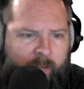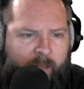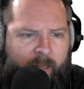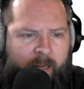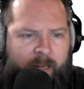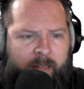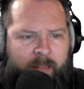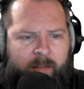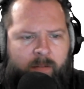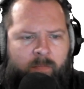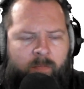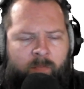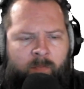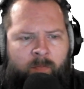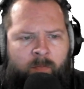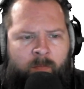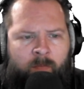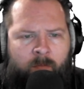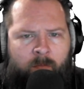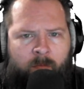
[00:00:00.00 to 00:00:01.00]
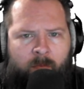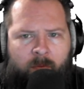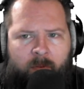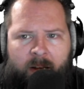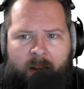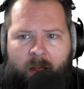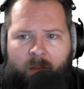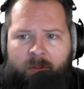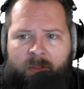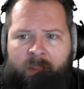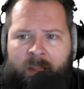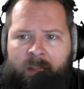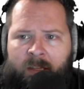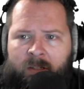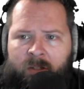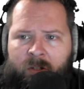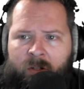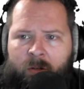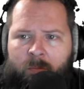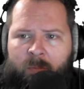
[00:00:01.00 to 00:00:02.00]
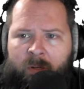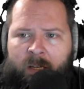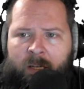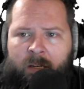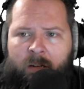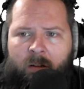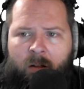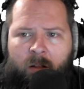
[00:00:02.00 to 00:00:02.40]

8. Now this should be